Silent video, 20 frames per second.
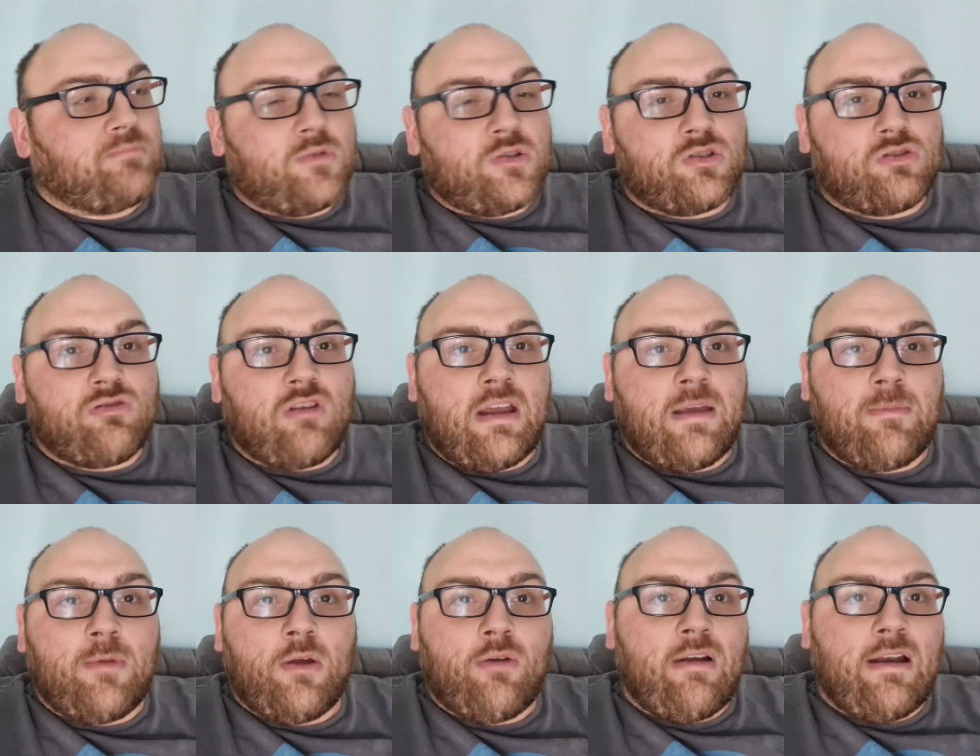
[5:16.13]

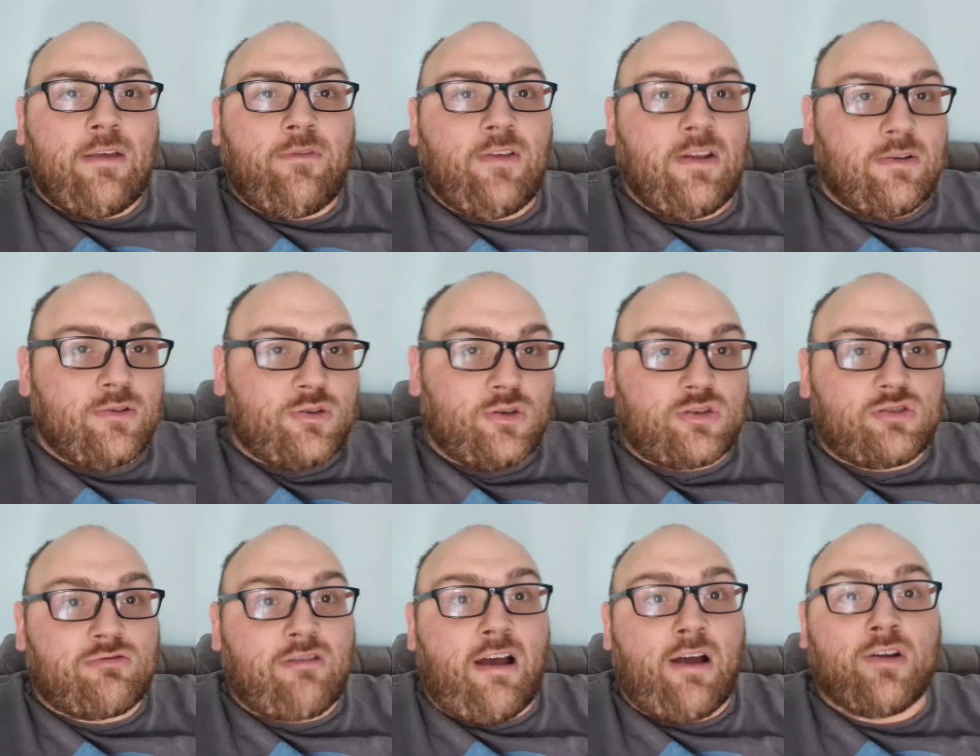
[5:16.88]
stream it or anything. It's
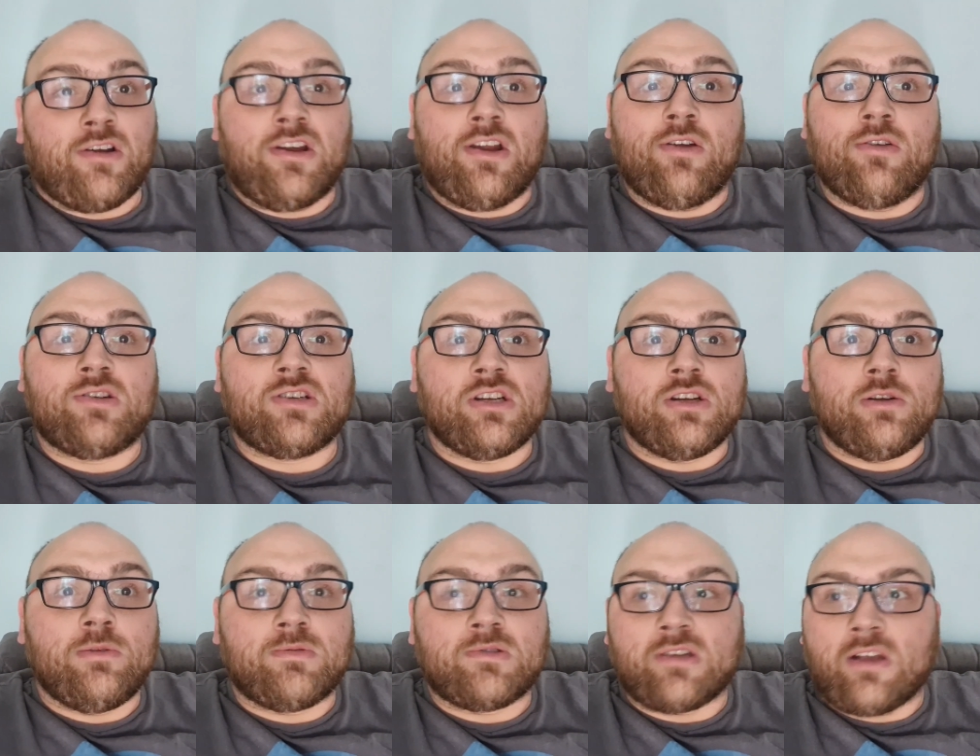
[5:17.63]
just straight on
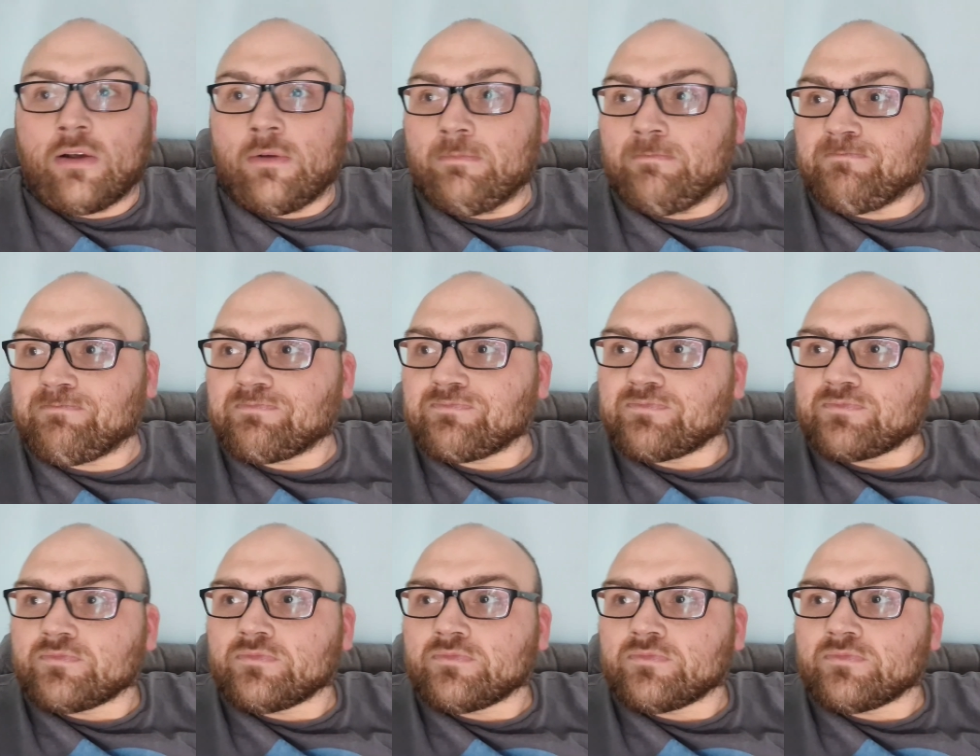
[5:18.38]
YouTube. So,